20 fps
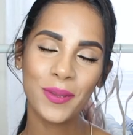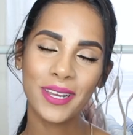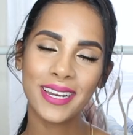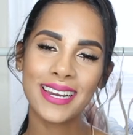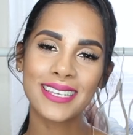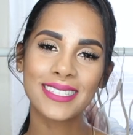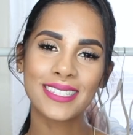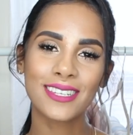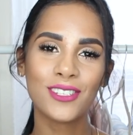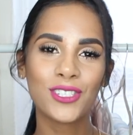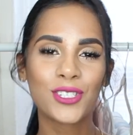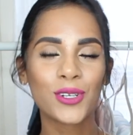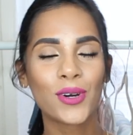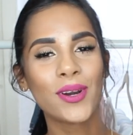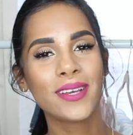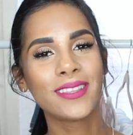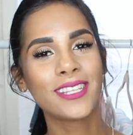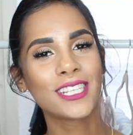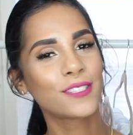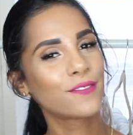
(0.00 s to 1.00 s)
you guys
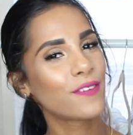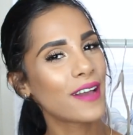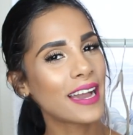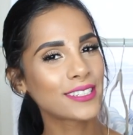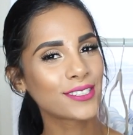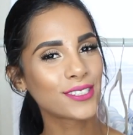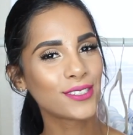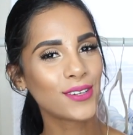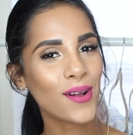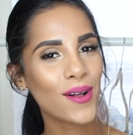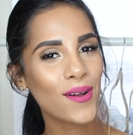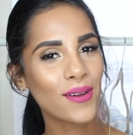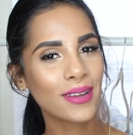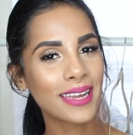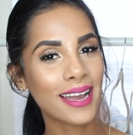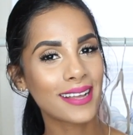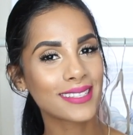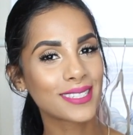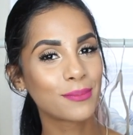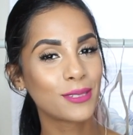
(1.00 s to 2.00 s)
enjoyed this fashion haul and
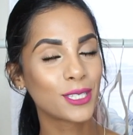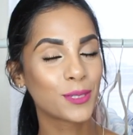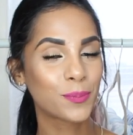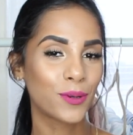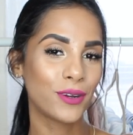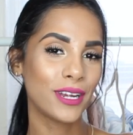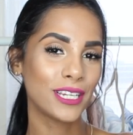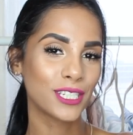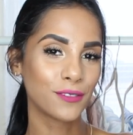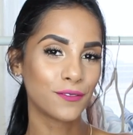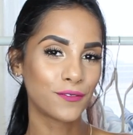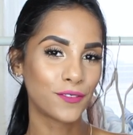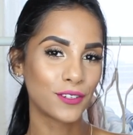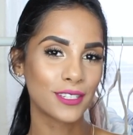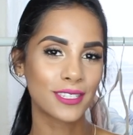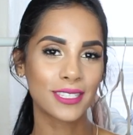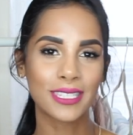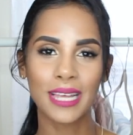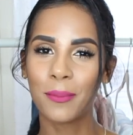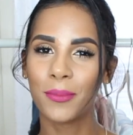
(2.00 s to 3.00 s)
got some inspiration for
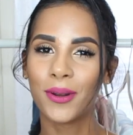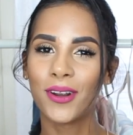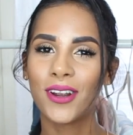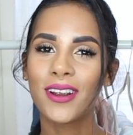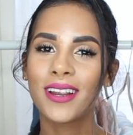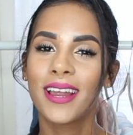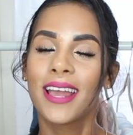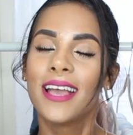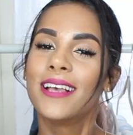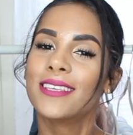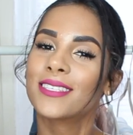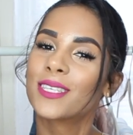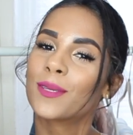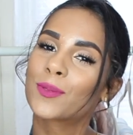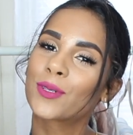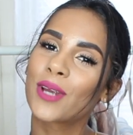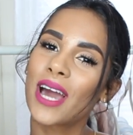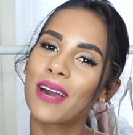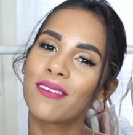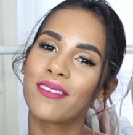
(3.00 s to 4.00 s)
summer.
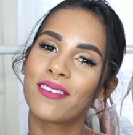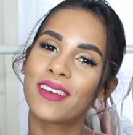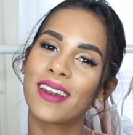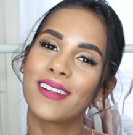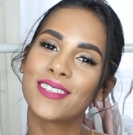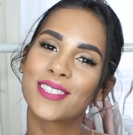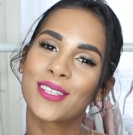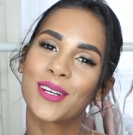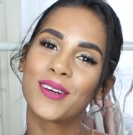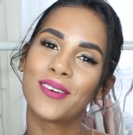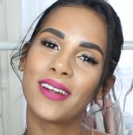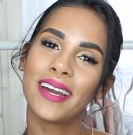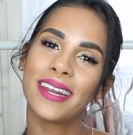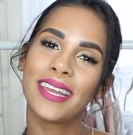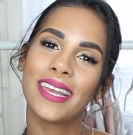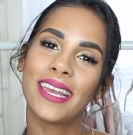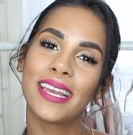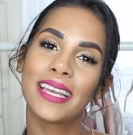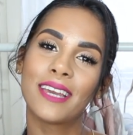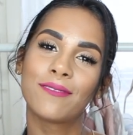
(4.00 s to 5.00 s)
Subscribe if you haven't
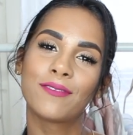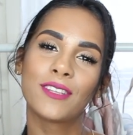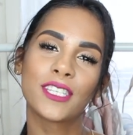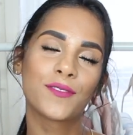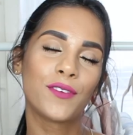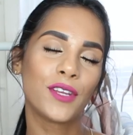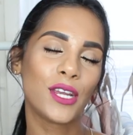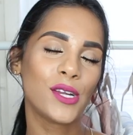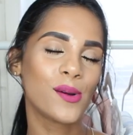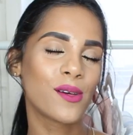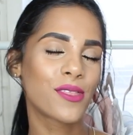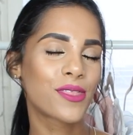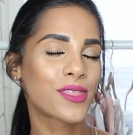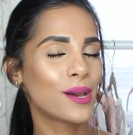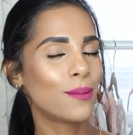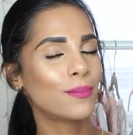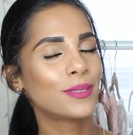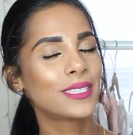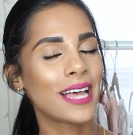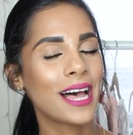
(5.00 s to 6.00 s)
already, give this video a
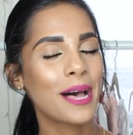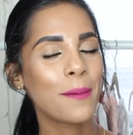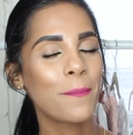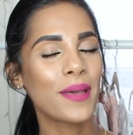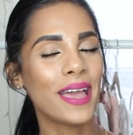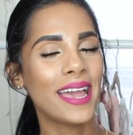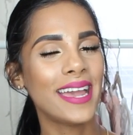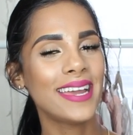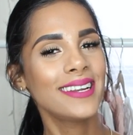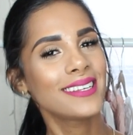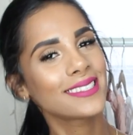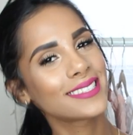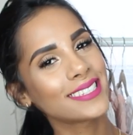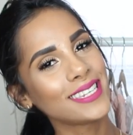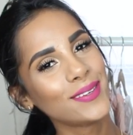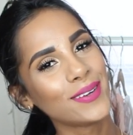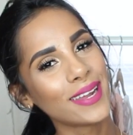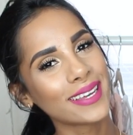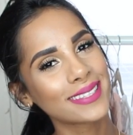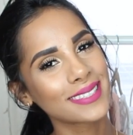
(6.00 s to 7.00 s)
thumbs up, and see
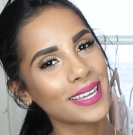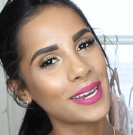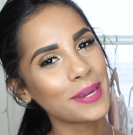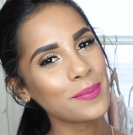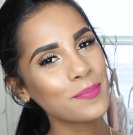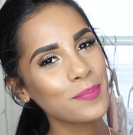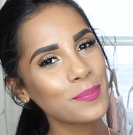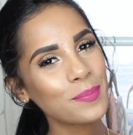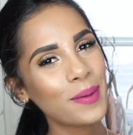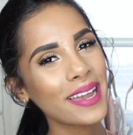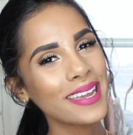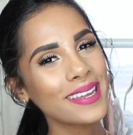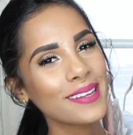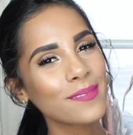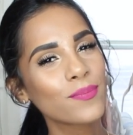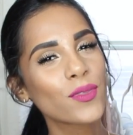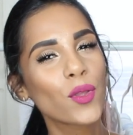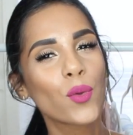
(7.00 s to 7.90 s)
you next time. Bye!